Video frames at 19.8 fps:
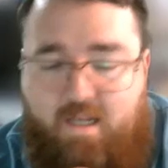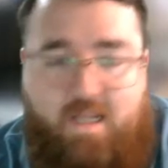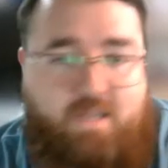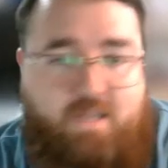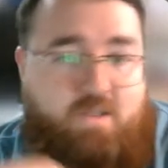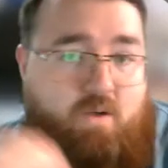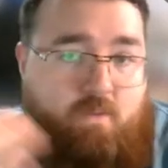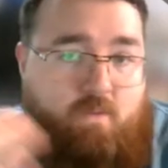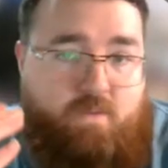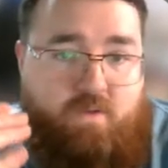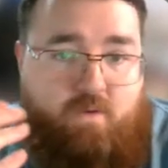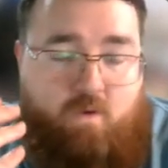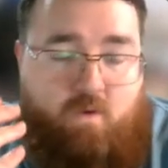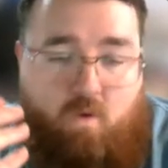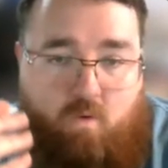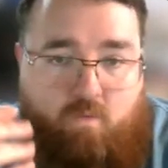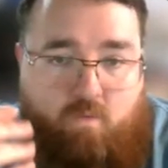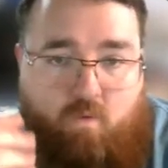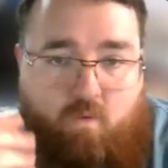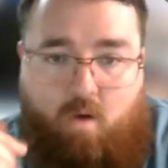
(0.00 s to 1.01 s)
in terms of their
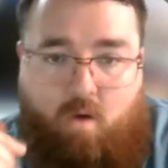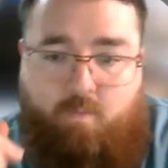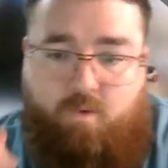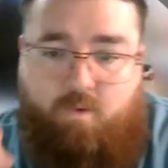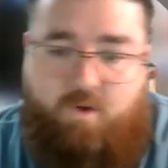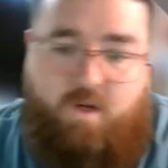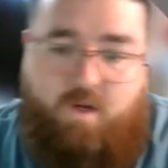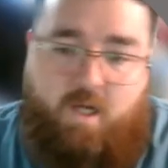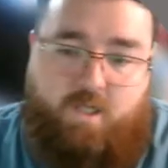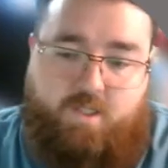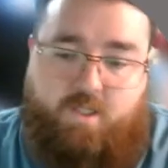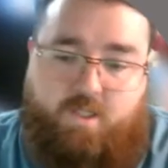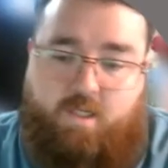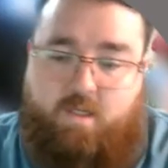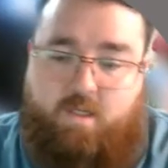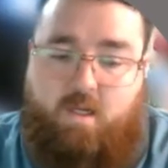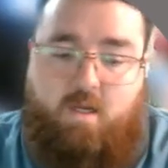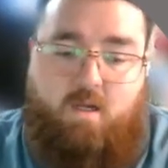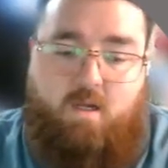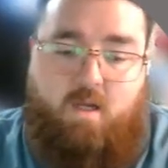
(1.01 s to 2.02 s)
overall
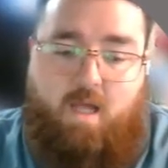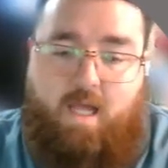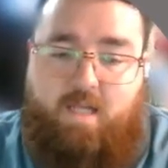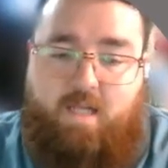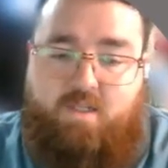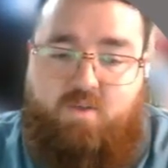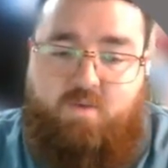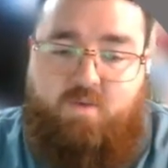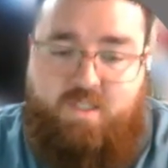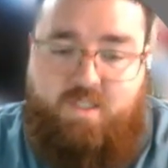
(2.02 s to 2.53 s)
production. And to